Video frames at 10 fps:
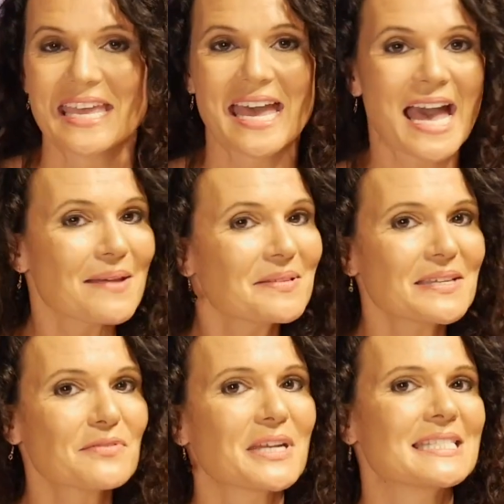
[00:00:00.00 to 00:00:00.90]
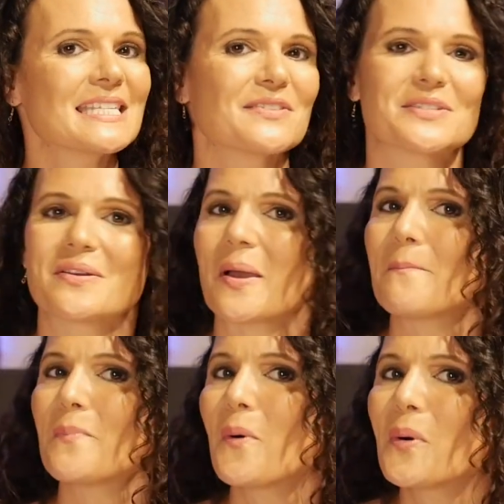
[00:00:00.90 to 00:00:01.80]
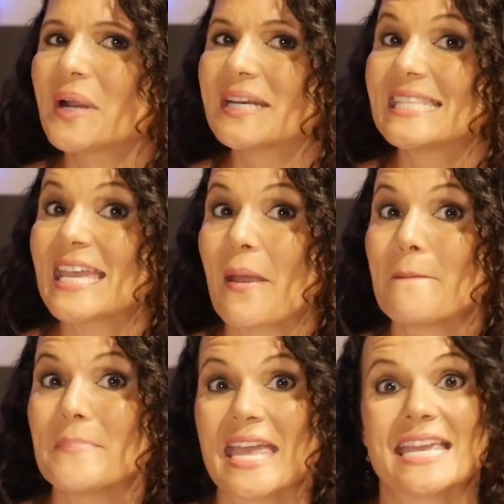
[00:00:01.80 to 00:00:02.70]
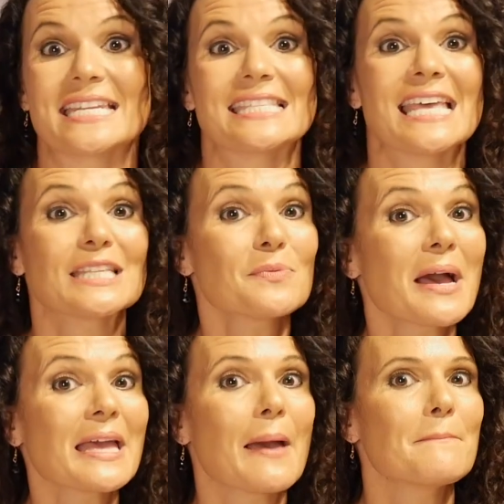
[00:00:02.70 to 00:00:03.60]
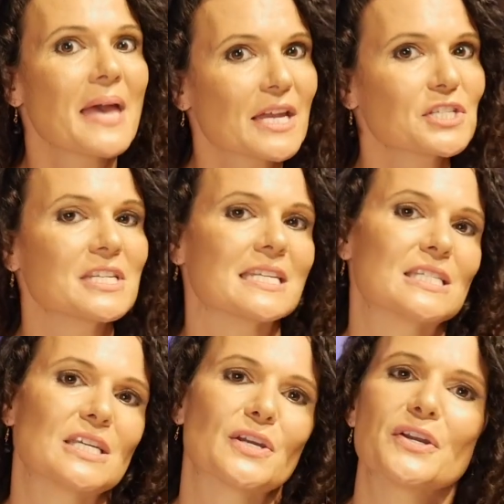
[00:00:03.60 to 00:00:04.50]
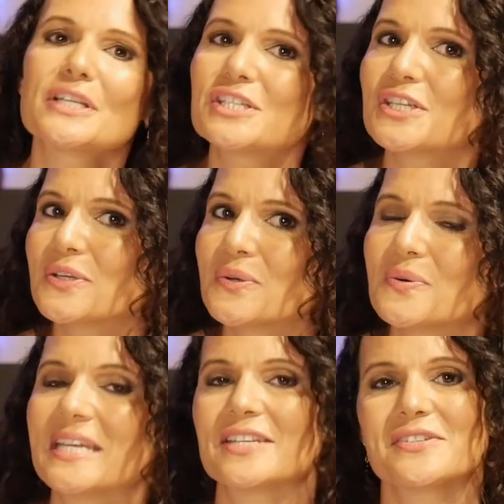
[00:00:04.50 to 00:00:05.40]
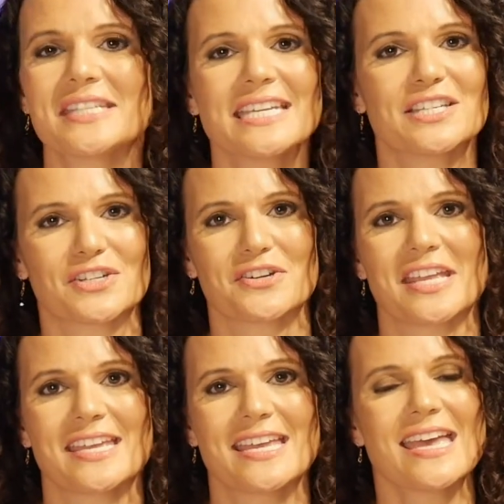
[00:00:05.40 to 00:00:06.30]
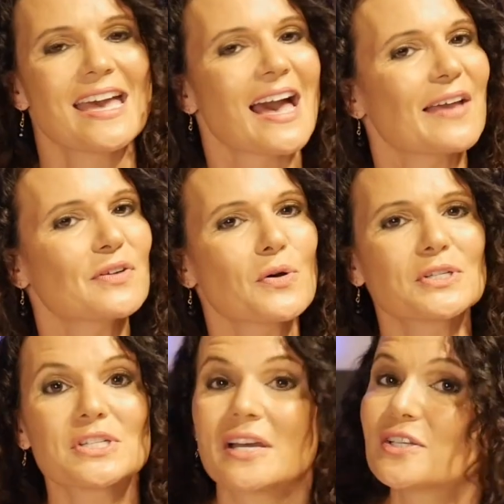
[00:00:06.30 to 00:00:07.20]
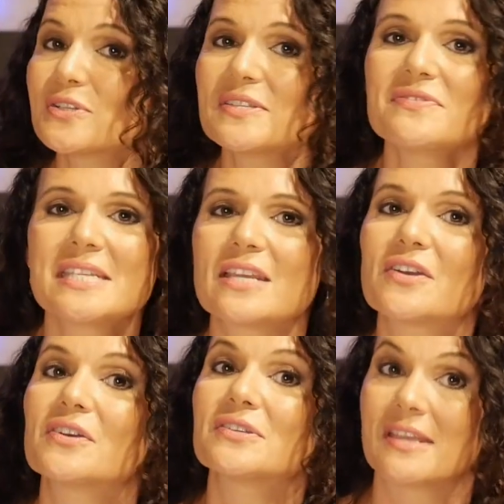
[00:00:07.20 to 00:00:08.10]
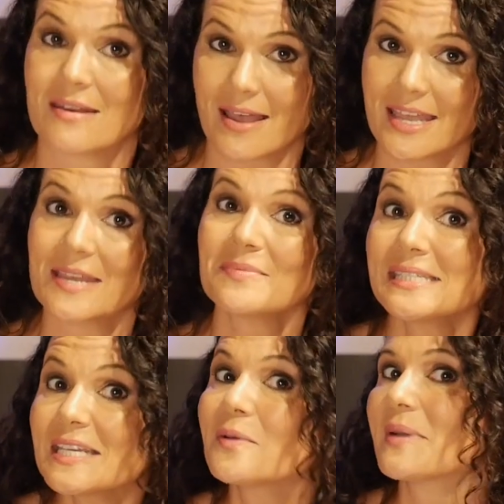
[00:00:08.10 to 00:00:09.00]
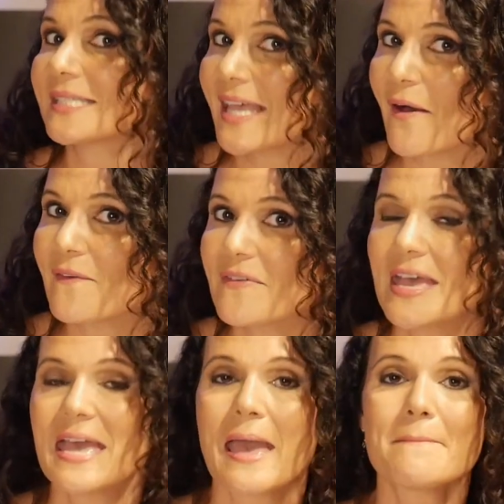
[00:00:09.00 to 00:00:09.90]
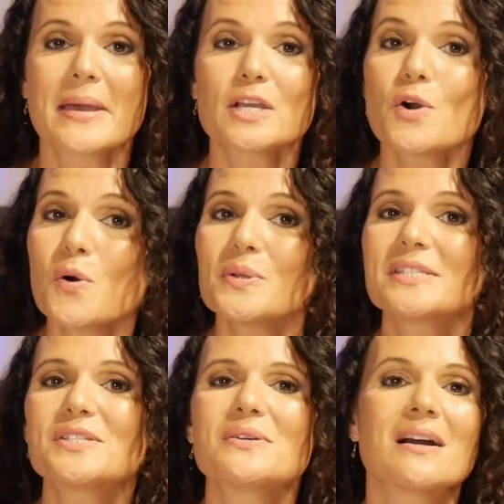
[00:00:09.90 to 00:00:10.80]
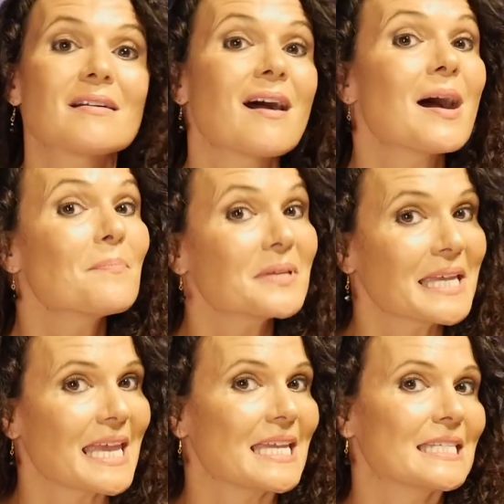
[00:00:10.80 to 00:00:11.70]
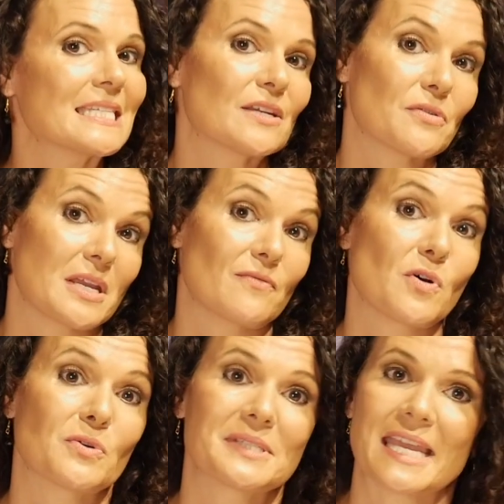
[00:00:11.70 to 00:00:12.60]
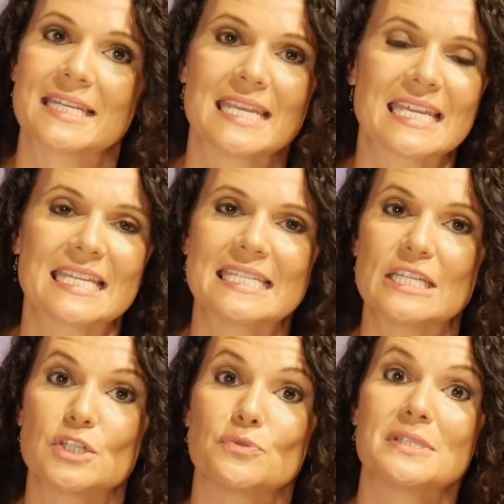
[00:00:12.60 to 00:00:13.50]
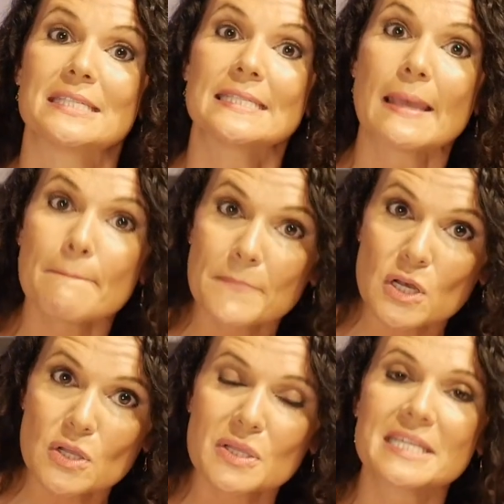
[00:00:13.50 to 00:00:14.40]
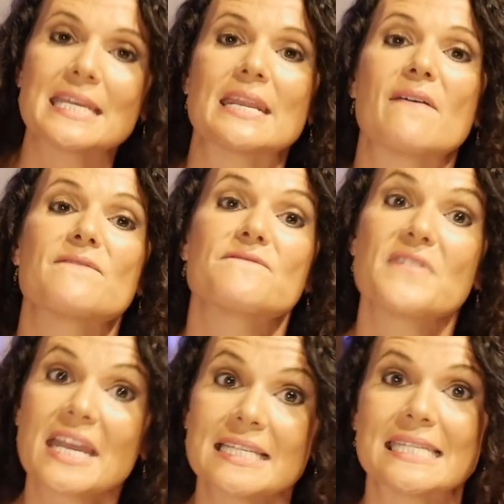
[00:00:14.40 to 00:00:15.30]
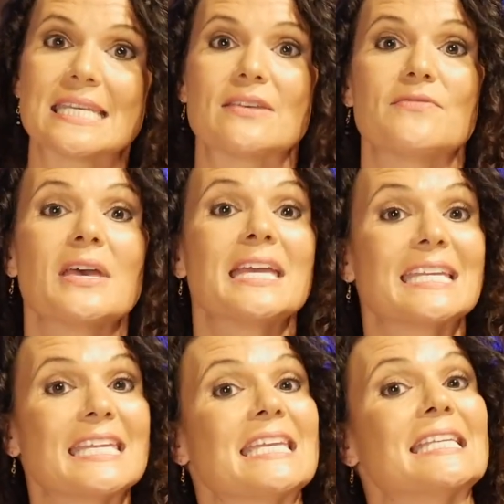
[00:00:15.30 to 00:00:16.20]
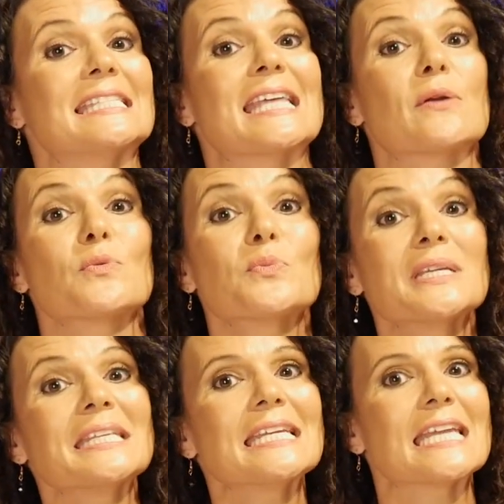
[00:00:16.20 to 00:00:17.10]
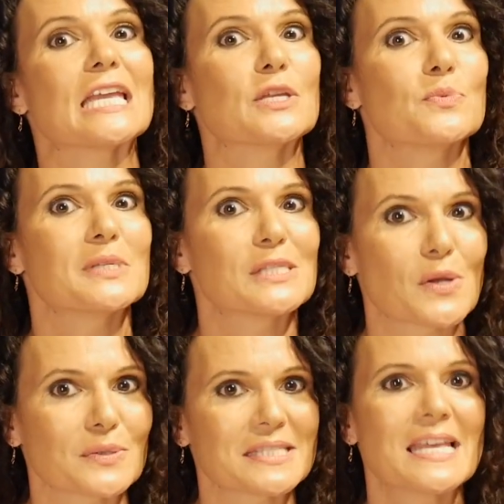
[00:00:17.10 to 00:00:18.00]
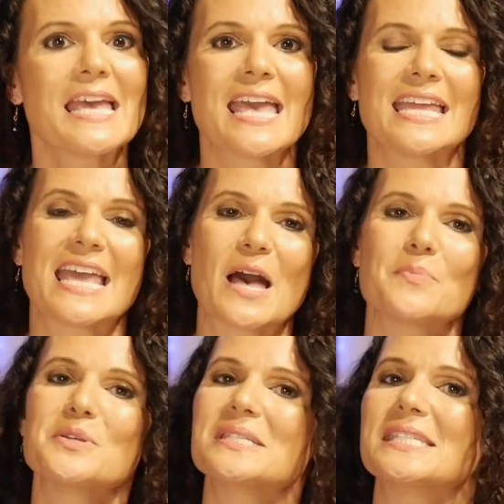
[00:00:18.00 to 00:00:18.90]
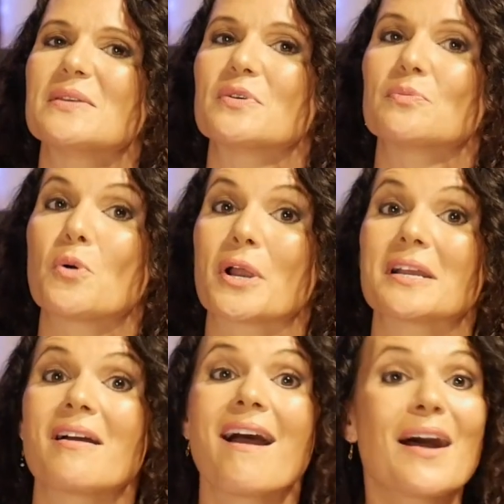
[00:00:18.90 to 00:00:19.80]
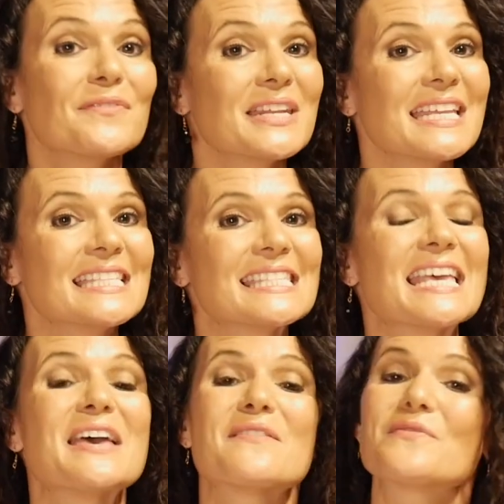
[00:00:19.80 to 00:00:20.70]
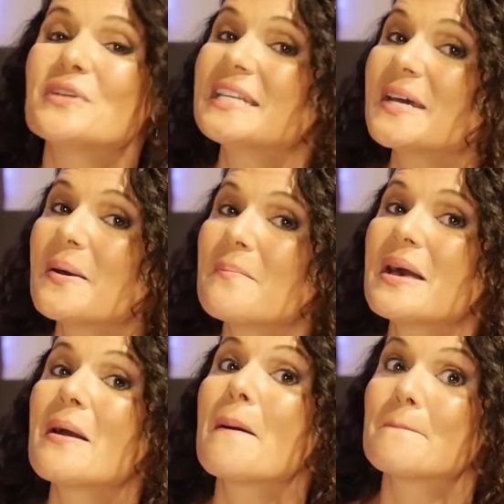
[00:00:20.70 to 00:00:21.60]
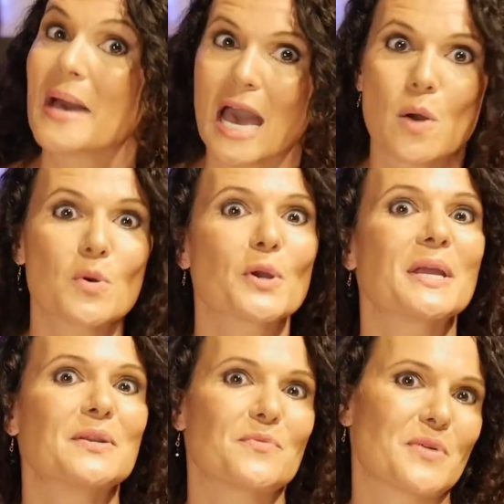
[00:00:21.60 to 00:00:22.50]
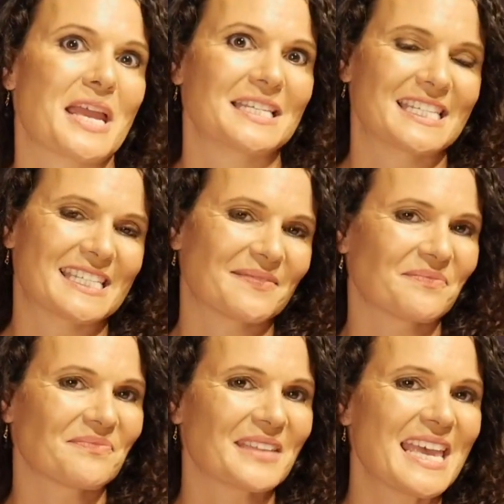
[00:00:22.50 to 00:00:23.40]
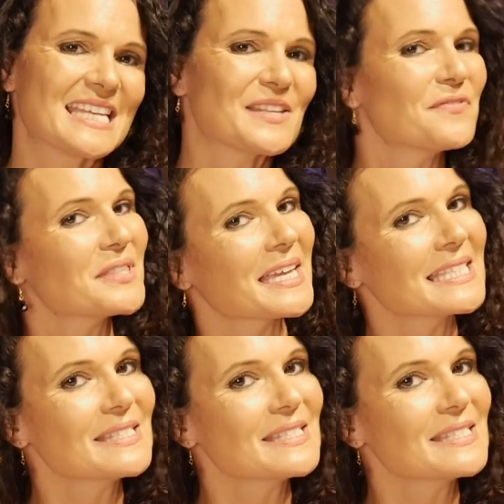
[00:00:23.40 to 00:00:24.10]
I believe great singers are not born, they are made. And that's why I'm passionate to encourage you in your singing journey. I've coached hundreds of singers, and I am a singer myself. And my goal is to uncomplicate great vocal technique and teach you simple yet effective keys that really get you results and help you to sing with more confidence, freedom, power, and range. So if you like this